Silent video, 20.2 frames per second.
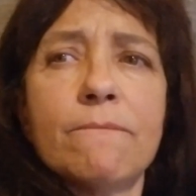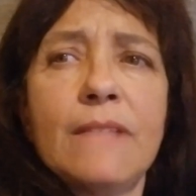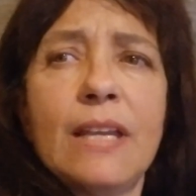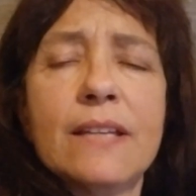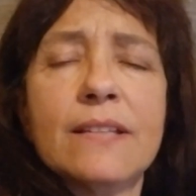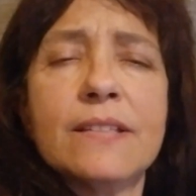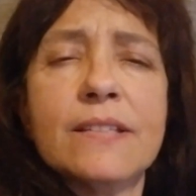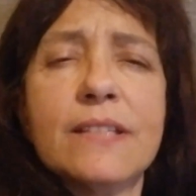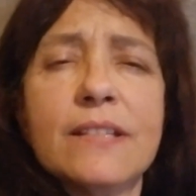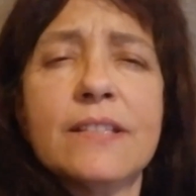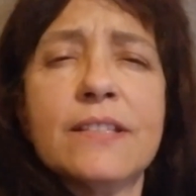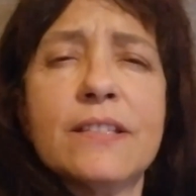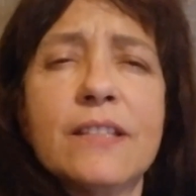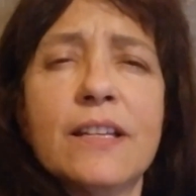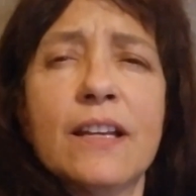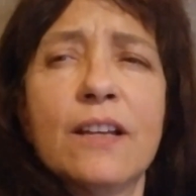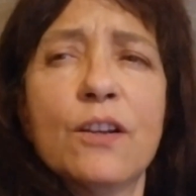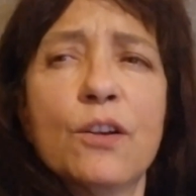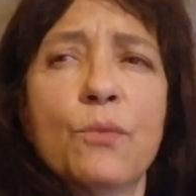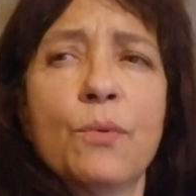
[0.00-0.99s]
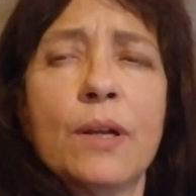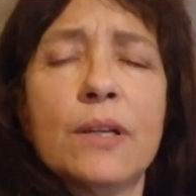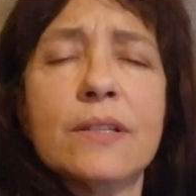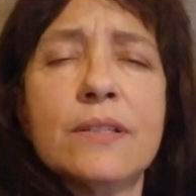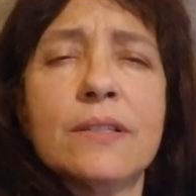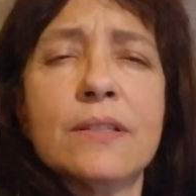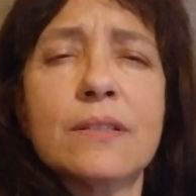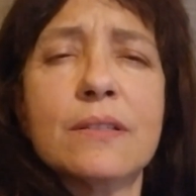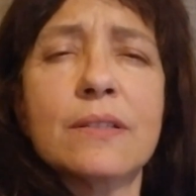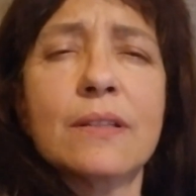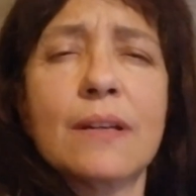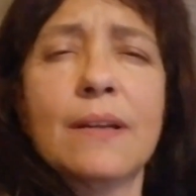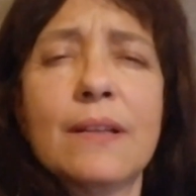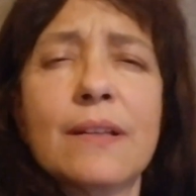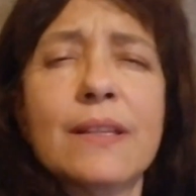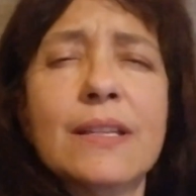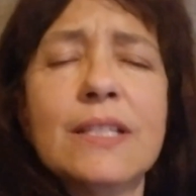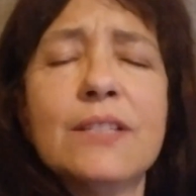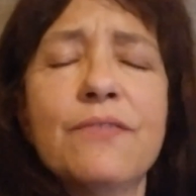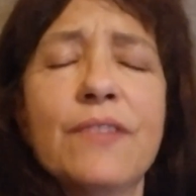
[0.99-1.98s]
it's just
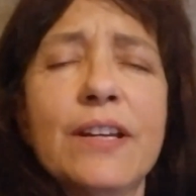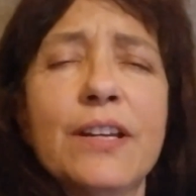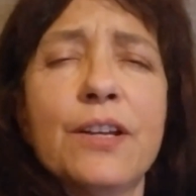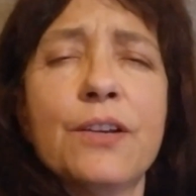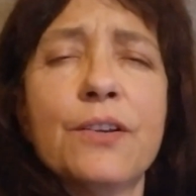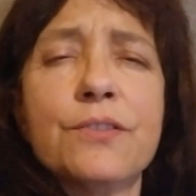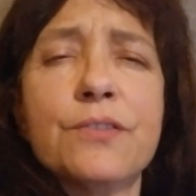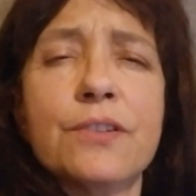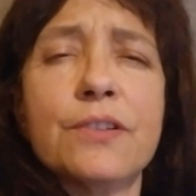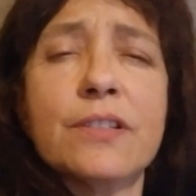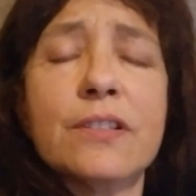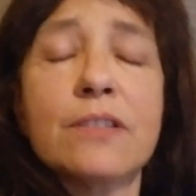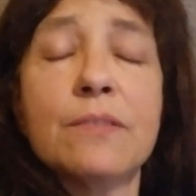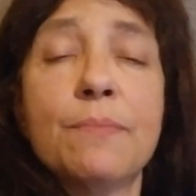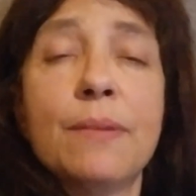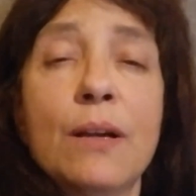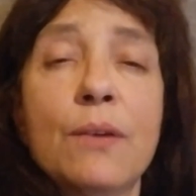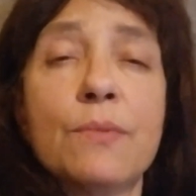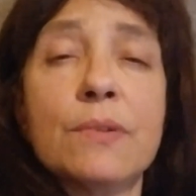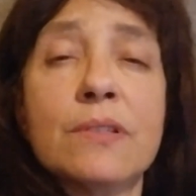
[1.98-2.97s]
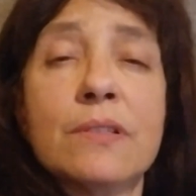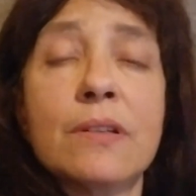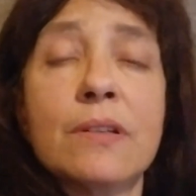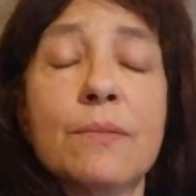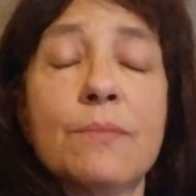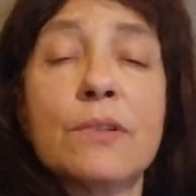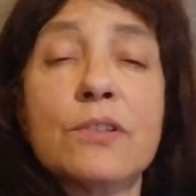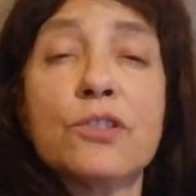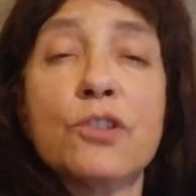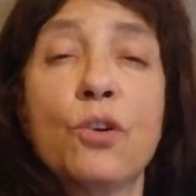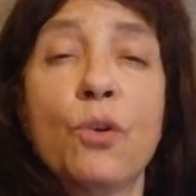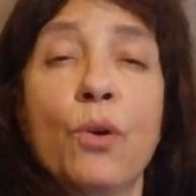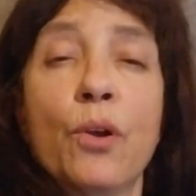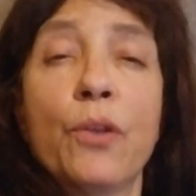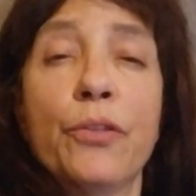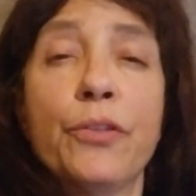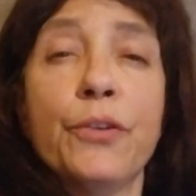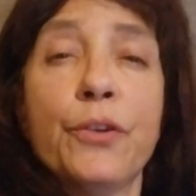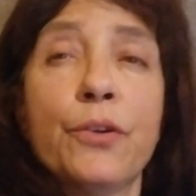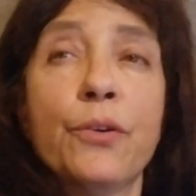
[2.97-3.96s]
these videos are just about what someone's
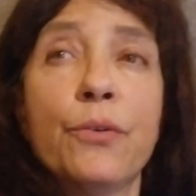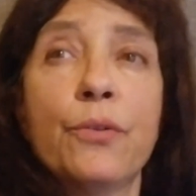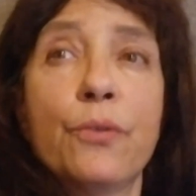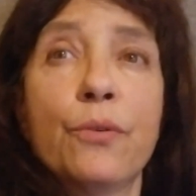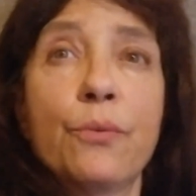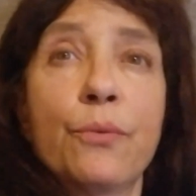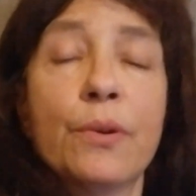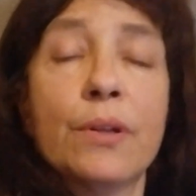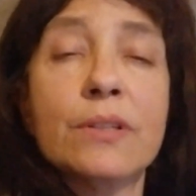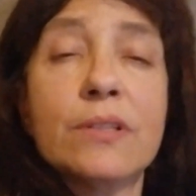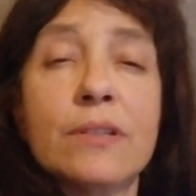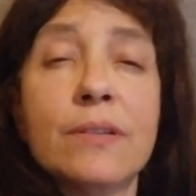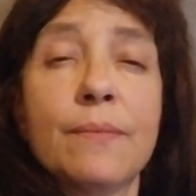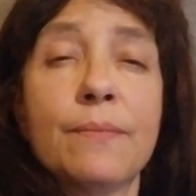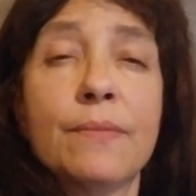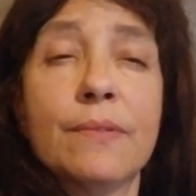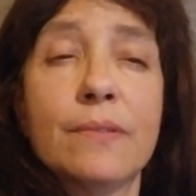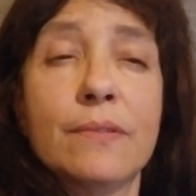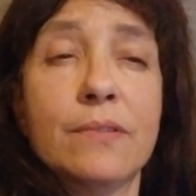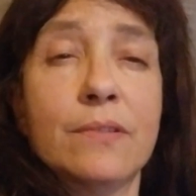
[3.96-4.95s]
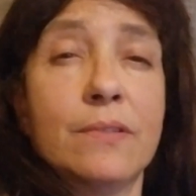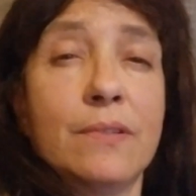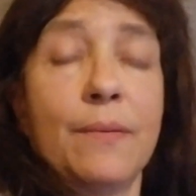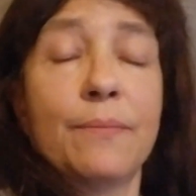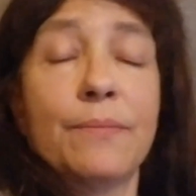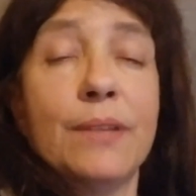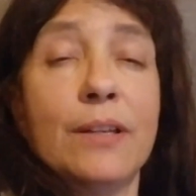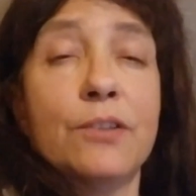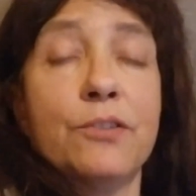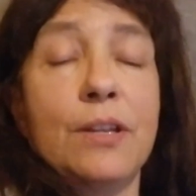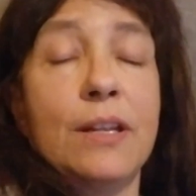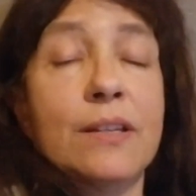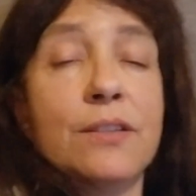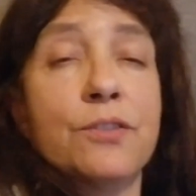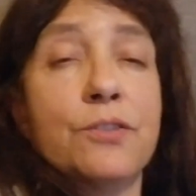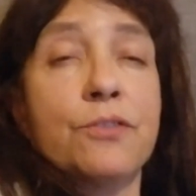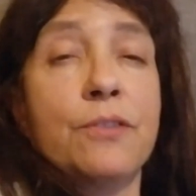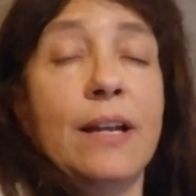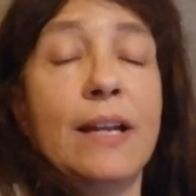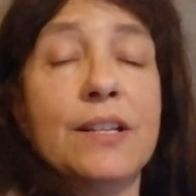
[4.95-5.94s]
going through when something
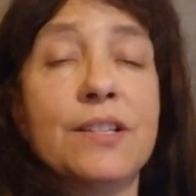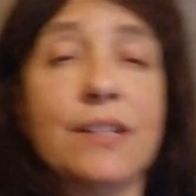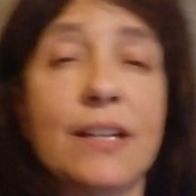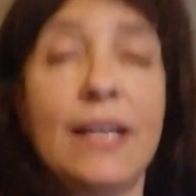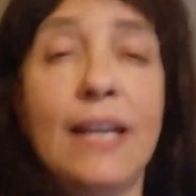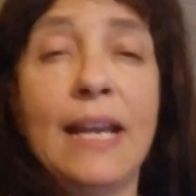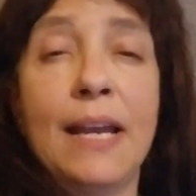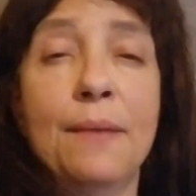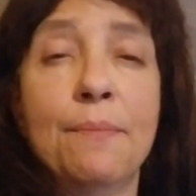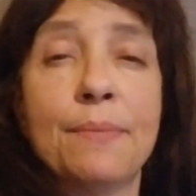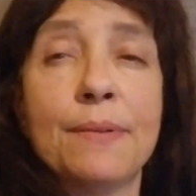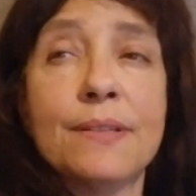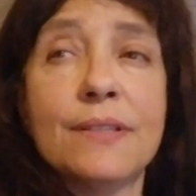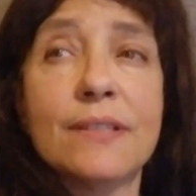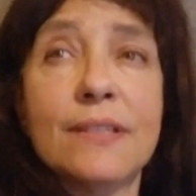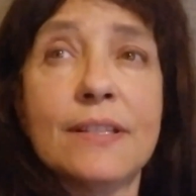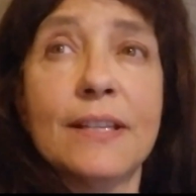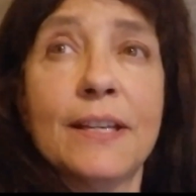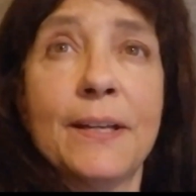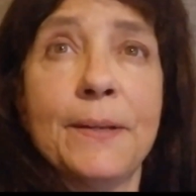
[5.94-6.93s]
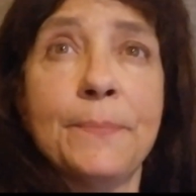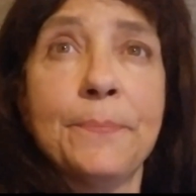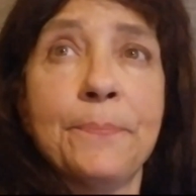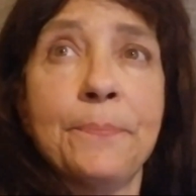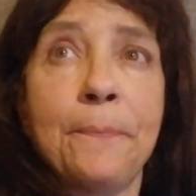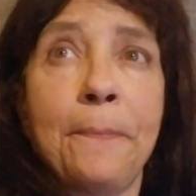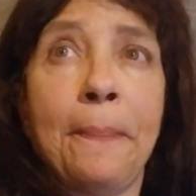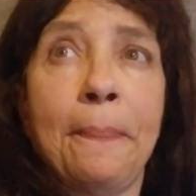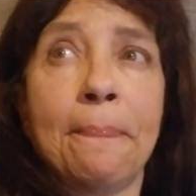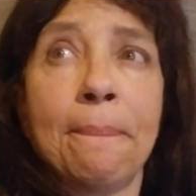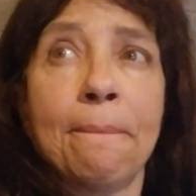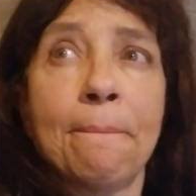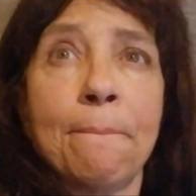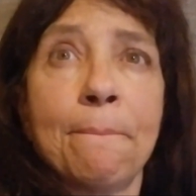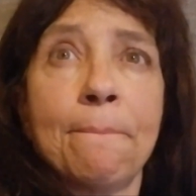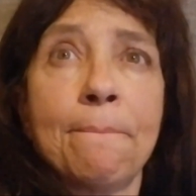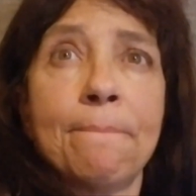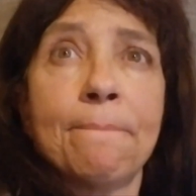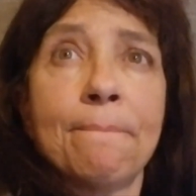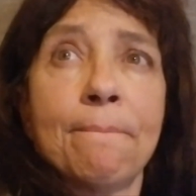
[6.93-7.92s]
this tragic happens. And
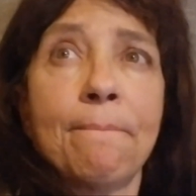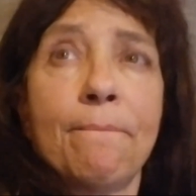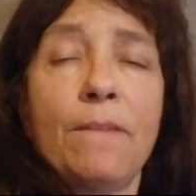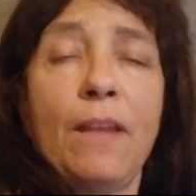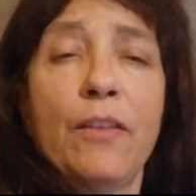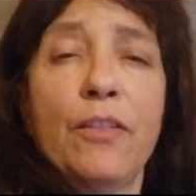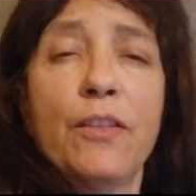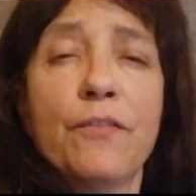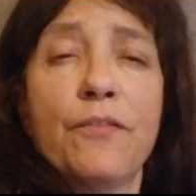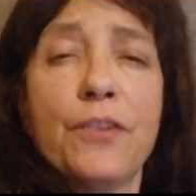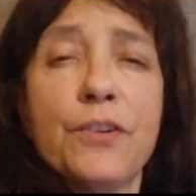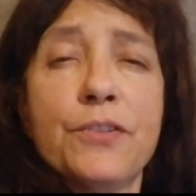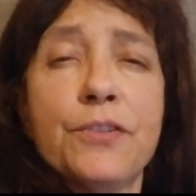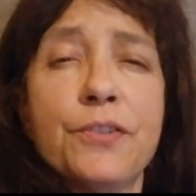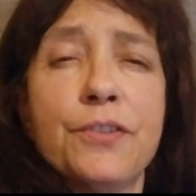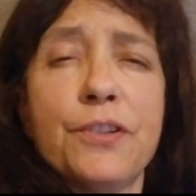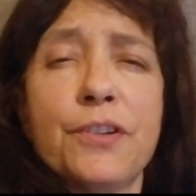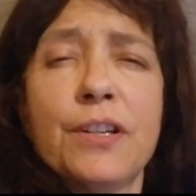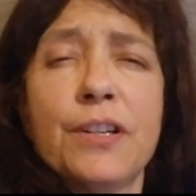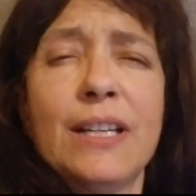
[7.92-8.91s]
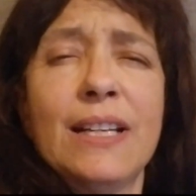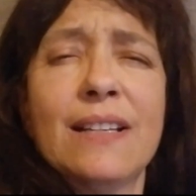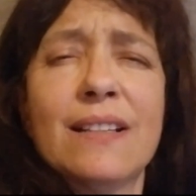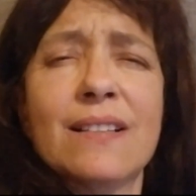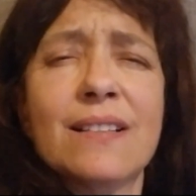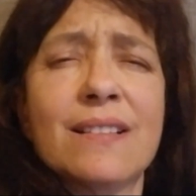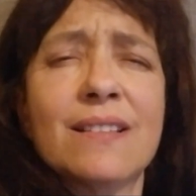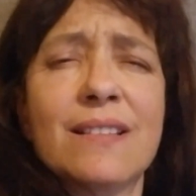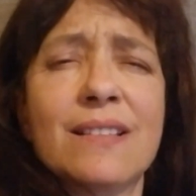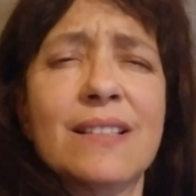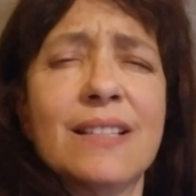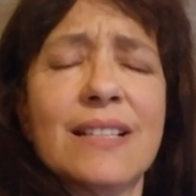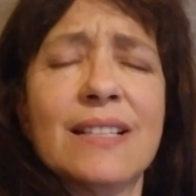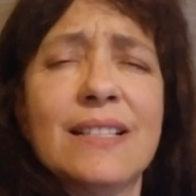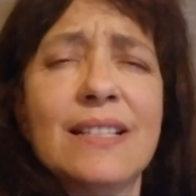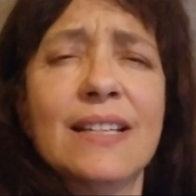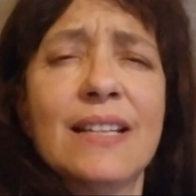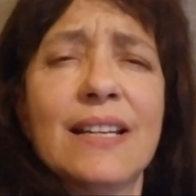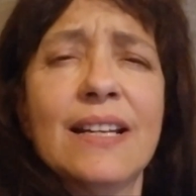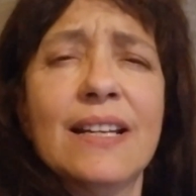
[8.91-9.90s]
the first 30,
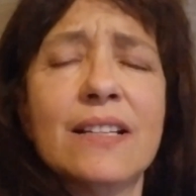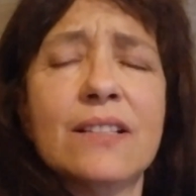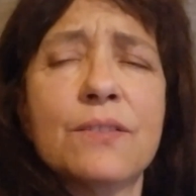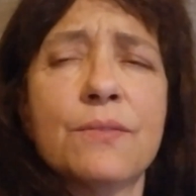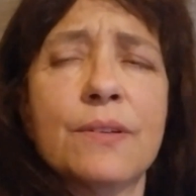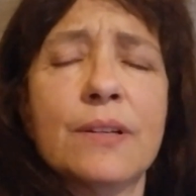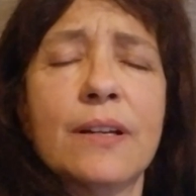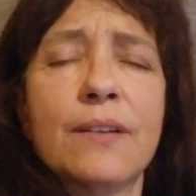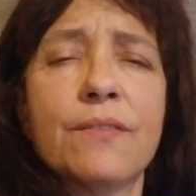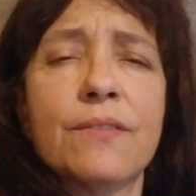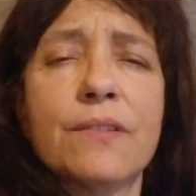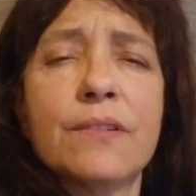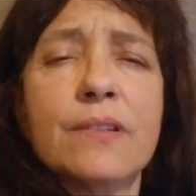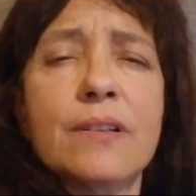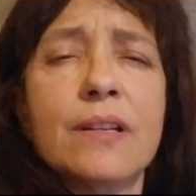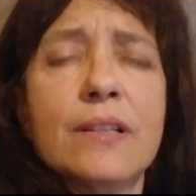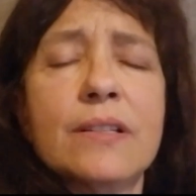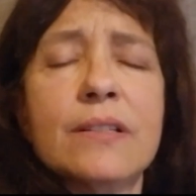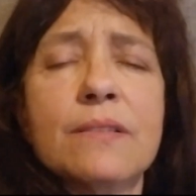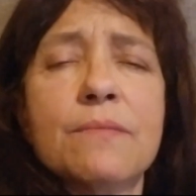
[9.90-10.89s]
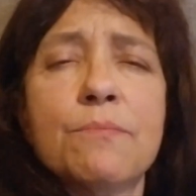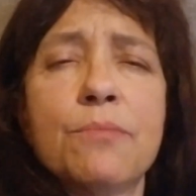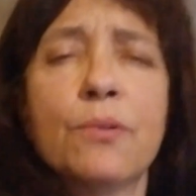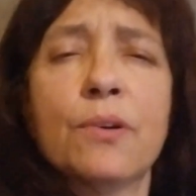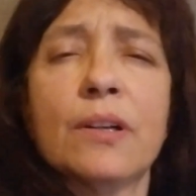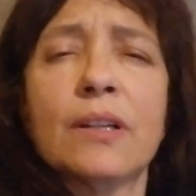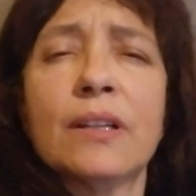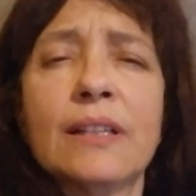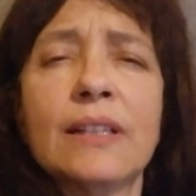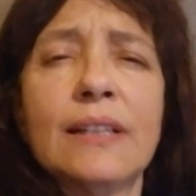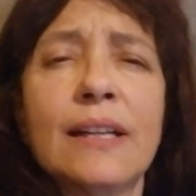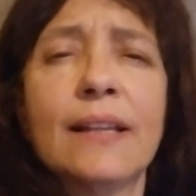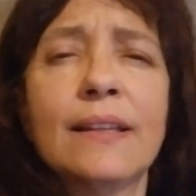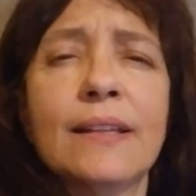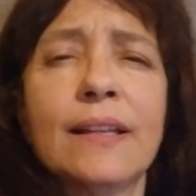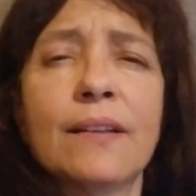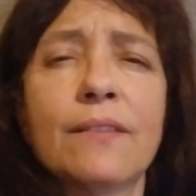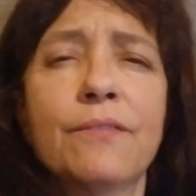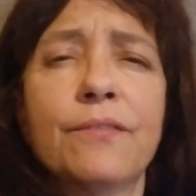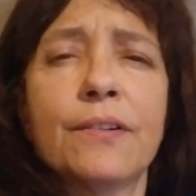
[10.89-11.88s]
60 days, whatever, is important, I
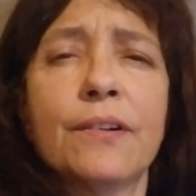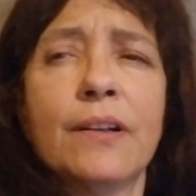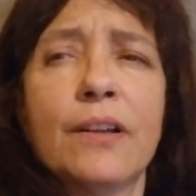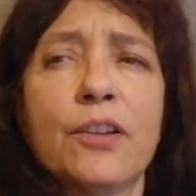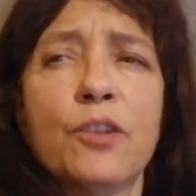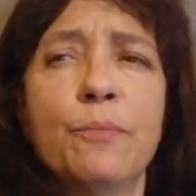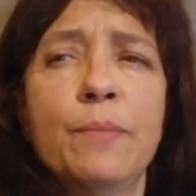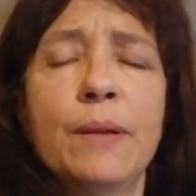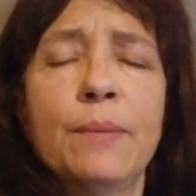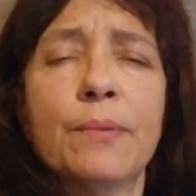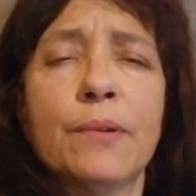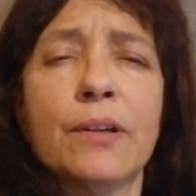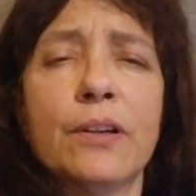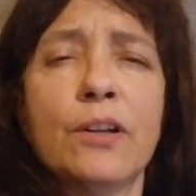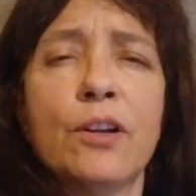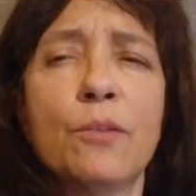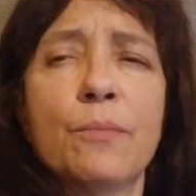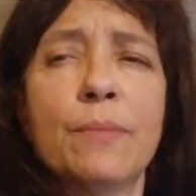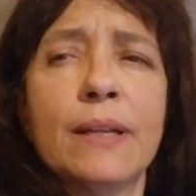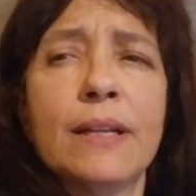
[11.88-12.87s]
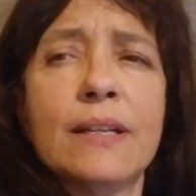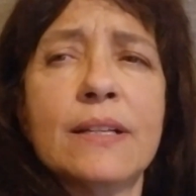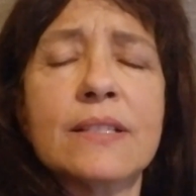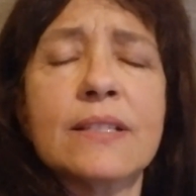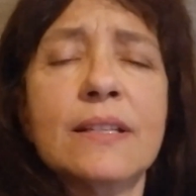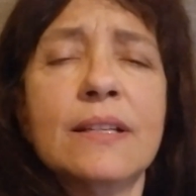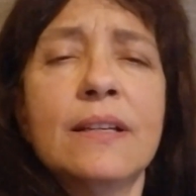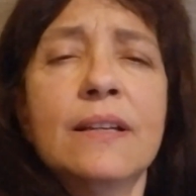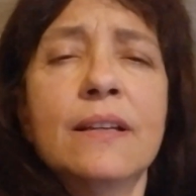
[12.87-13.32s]
think, for other people to know, because